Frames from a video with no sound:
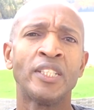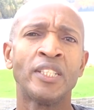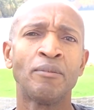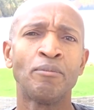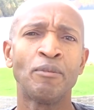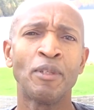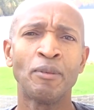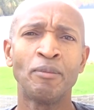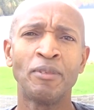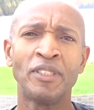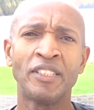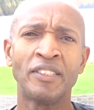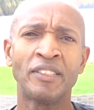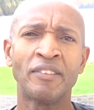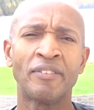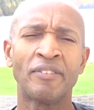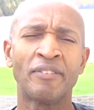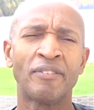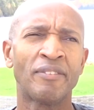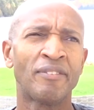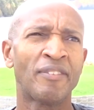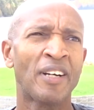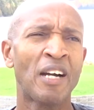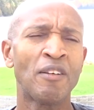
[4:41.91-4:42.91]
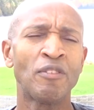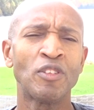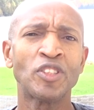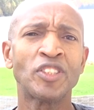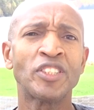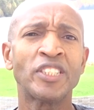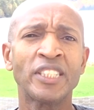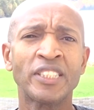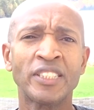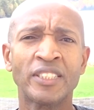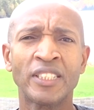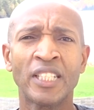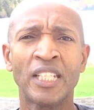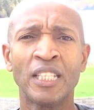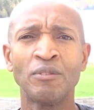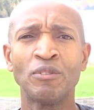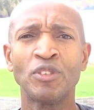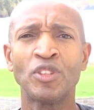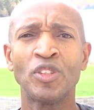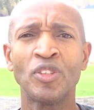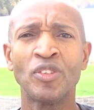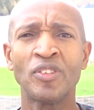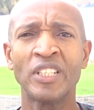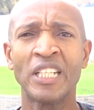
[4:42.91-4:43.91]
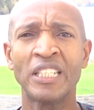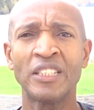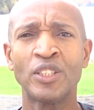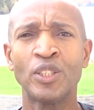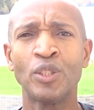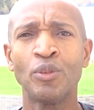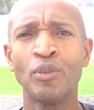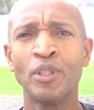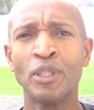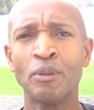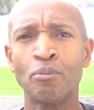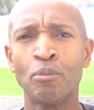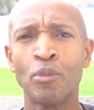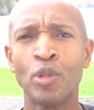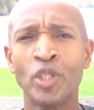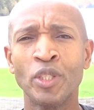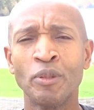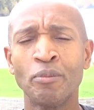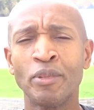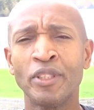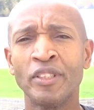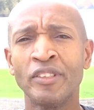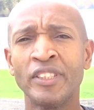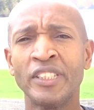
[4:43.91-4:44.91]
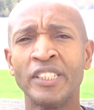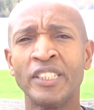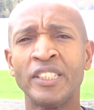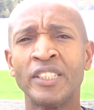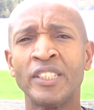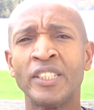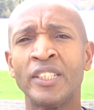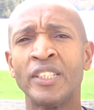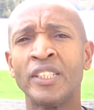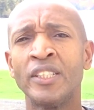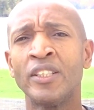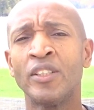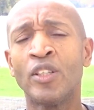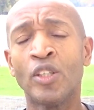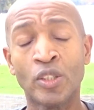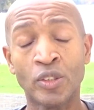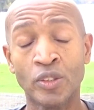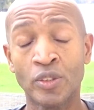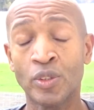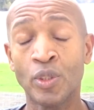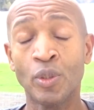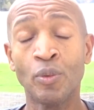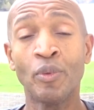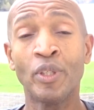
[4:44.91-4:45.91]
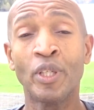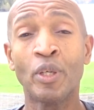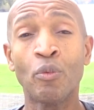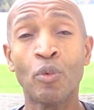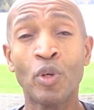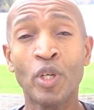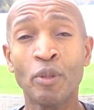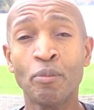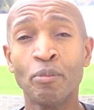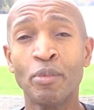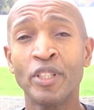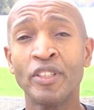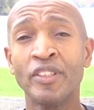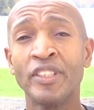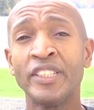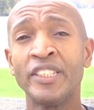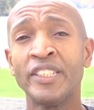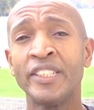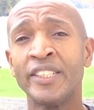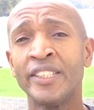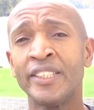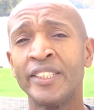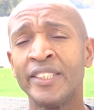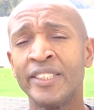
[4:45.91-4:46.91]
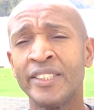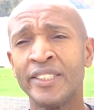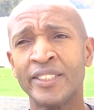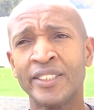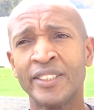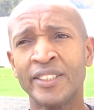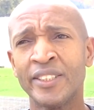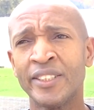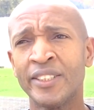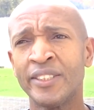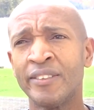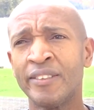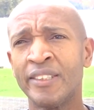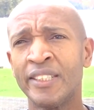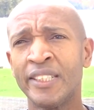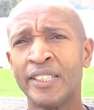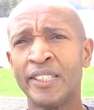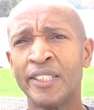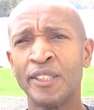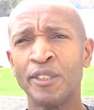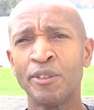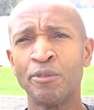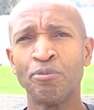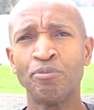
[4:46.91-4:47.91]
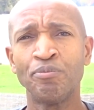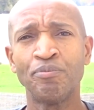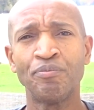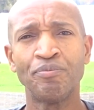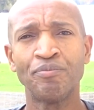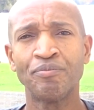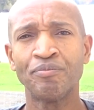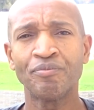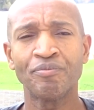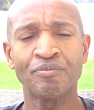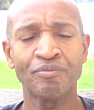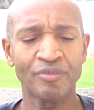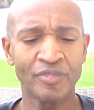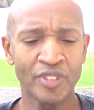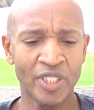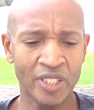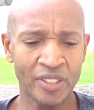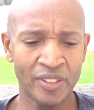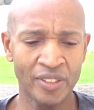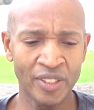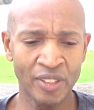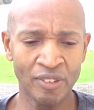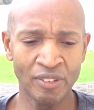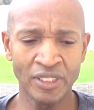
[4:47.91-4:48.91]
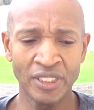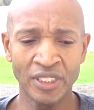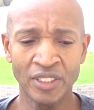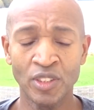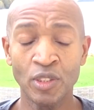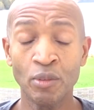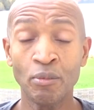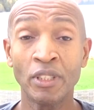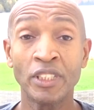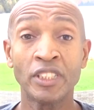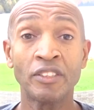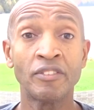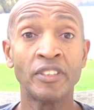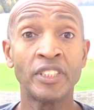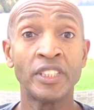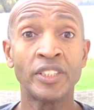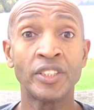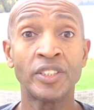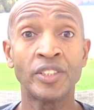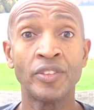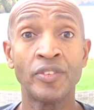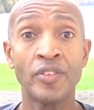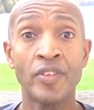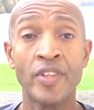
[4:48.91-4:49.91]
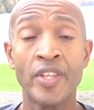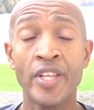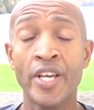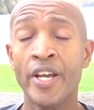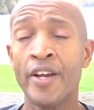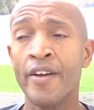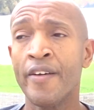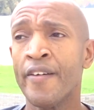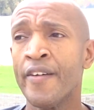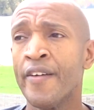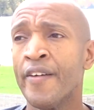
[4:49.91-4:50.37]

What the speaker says: maybe 5 or 6 times during that 2-week board period or 2-week work period. So there wasn't too much of an issue there.